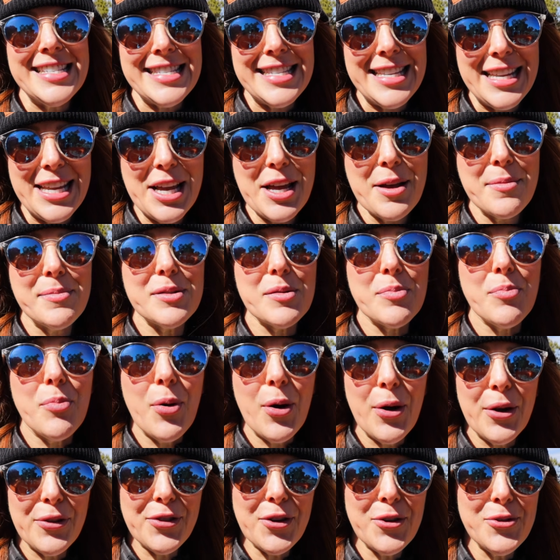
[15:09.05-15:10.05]
tips.
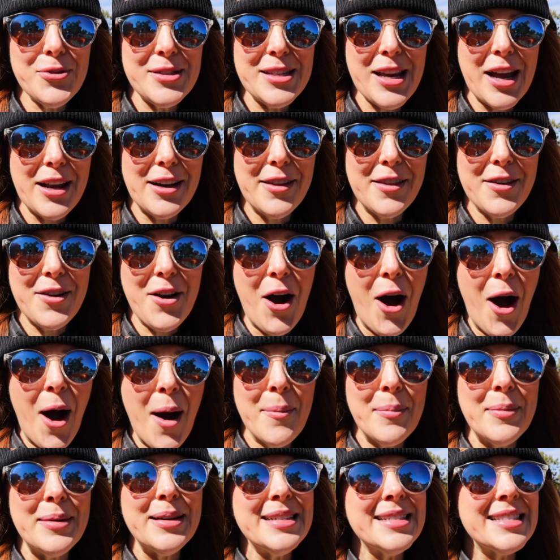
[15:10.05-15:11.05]
Put those down in the
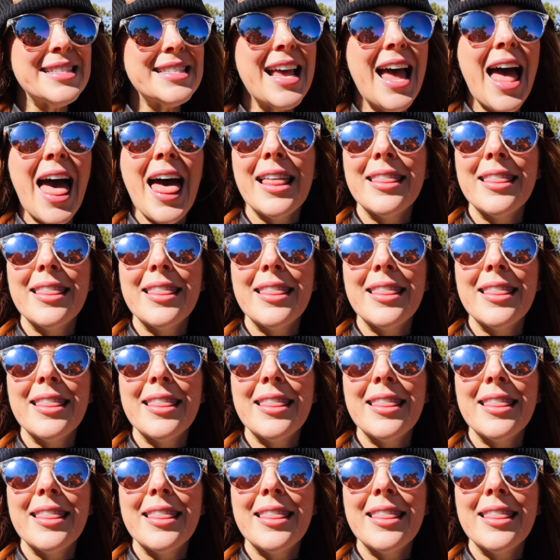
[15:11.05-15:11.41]
comments.